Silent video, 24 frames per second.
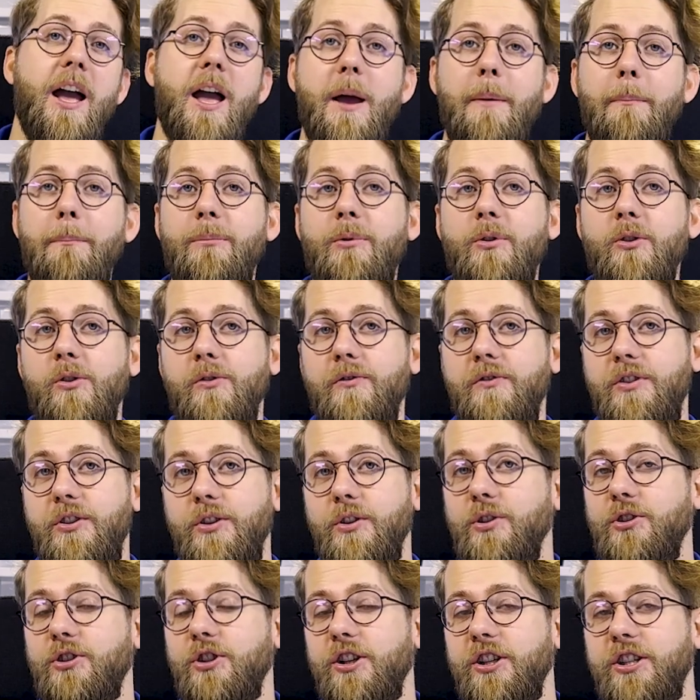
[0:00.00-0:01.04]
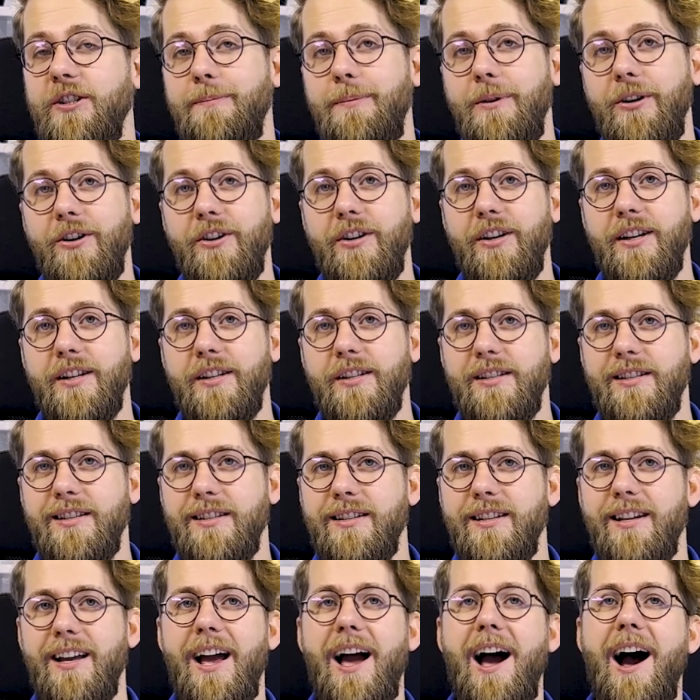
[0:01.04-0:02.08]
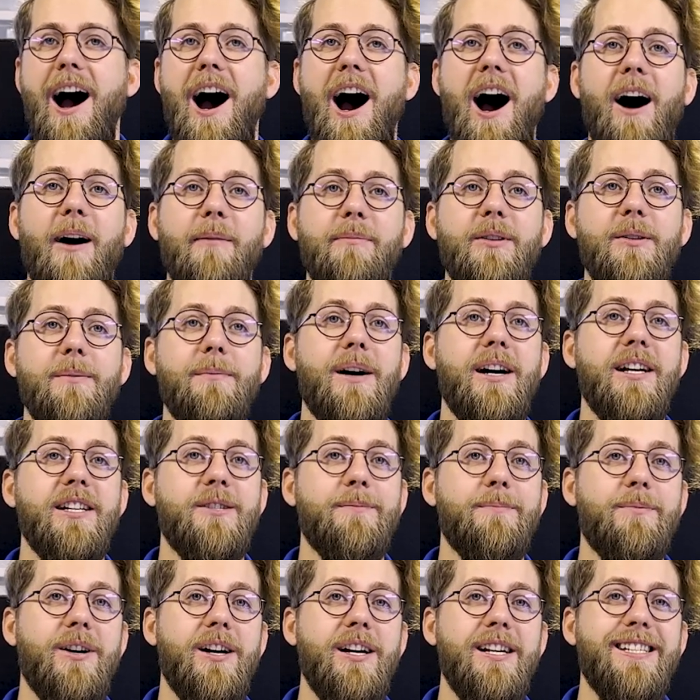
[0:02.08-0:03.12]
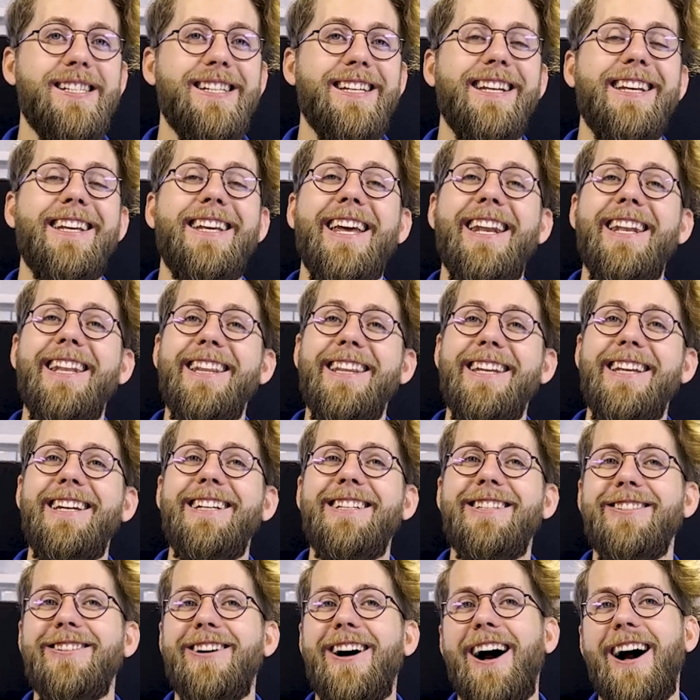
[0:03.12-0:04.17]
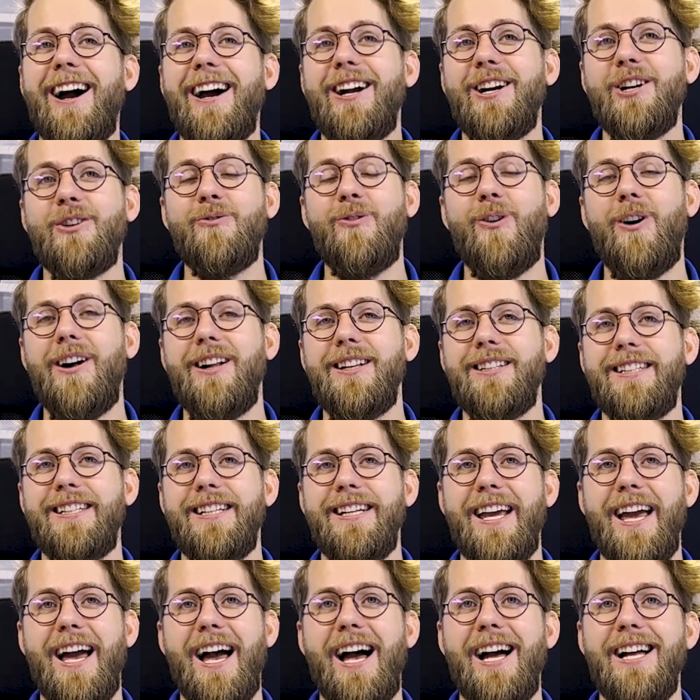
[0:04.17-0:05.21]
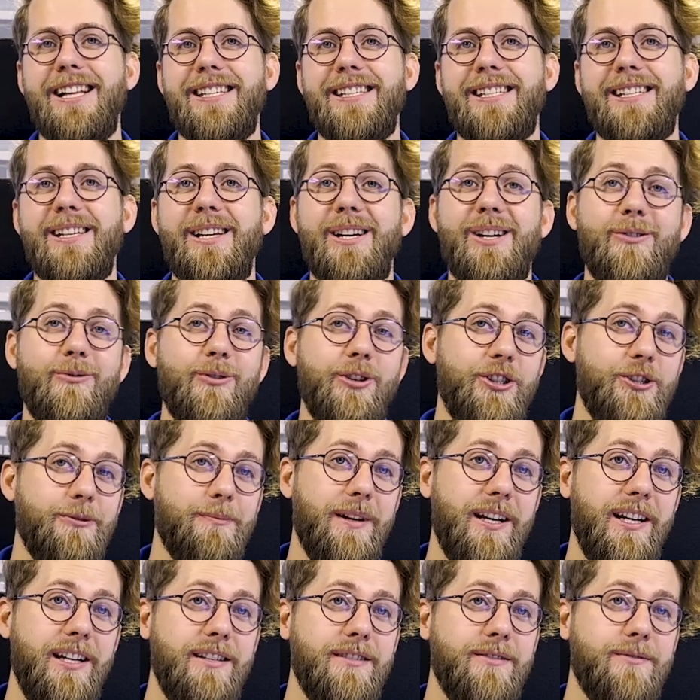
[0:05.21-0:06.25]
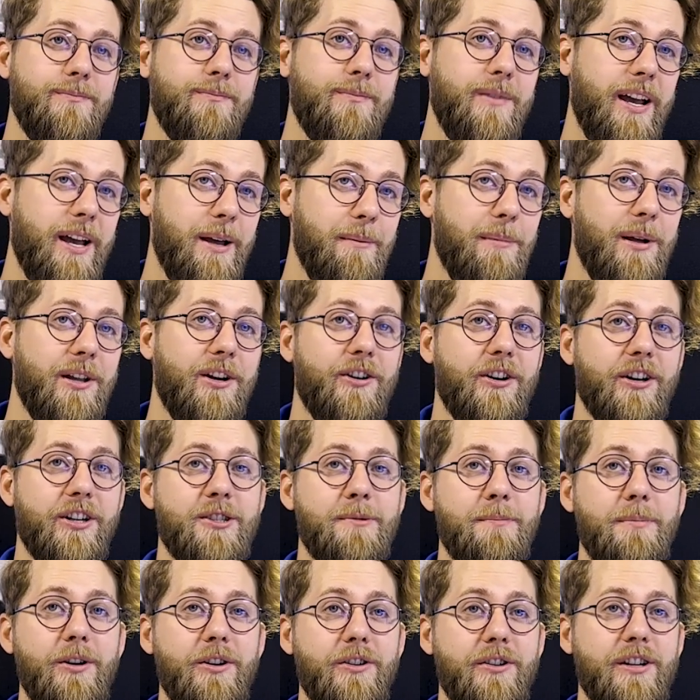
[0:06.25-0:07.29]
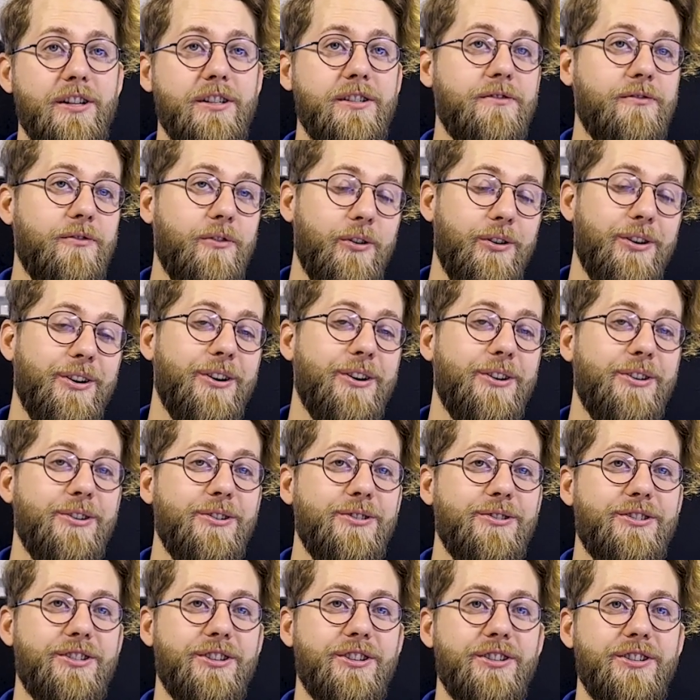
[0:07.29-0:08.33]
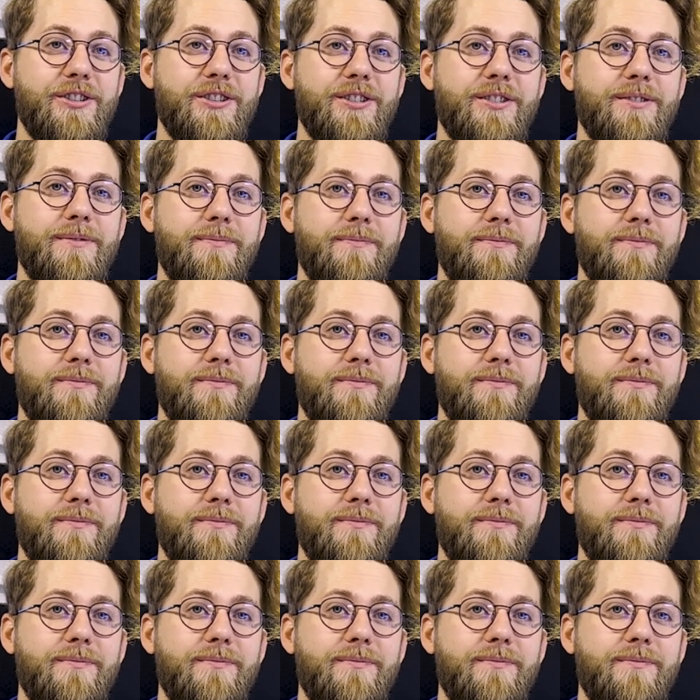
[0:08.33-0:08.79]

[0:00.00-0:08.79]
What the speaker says: improved user experience. Optimized pricing can lead to higher quality ads, which means a better experience for your users.